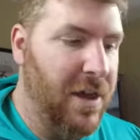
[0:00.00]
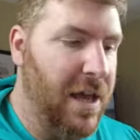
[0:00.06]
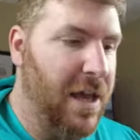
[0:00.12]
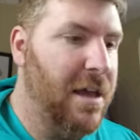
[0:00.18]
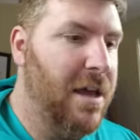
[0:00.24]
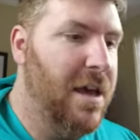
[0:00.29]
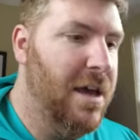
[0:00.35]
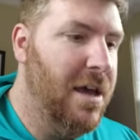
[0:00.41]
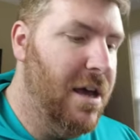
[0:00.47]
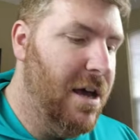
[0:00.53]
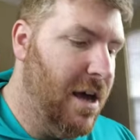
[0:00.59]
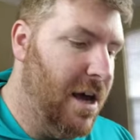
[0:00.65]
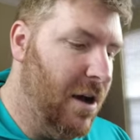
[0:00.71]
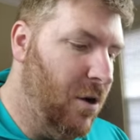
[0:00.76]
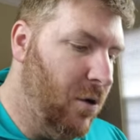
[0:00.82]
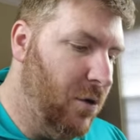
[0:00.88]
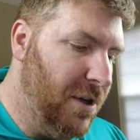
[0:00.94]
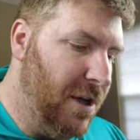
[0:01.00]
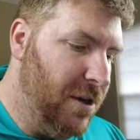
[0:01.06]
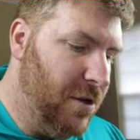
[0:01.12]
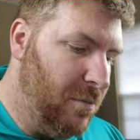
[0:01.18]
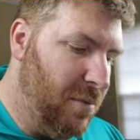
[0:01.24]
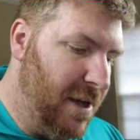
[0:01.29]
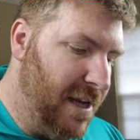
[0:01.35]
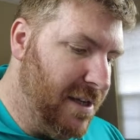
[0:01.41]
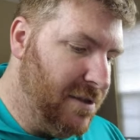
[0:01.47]
think. A whole nother
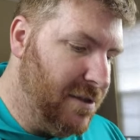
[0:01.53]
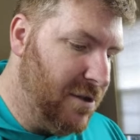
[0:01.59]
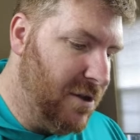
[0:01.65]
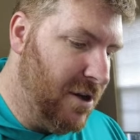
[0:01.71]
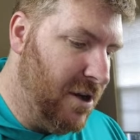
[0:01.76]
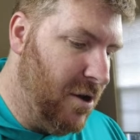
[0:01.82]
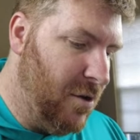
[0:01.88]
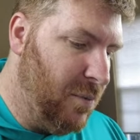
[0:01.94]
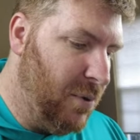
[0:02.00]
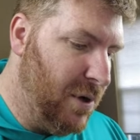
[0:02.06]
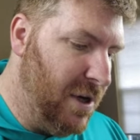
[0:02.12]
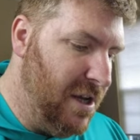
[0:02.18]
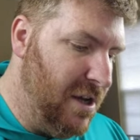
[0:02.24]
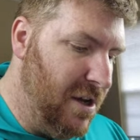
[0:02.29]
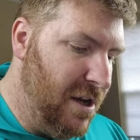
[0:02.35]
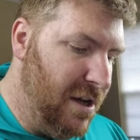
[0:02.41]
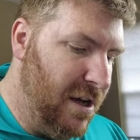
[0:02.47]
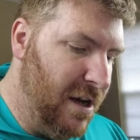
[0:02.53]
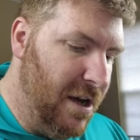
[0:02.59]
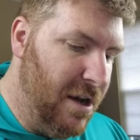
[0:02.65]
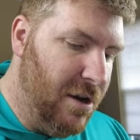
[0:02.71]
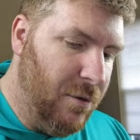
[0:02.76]
blaster to go. Pretty good.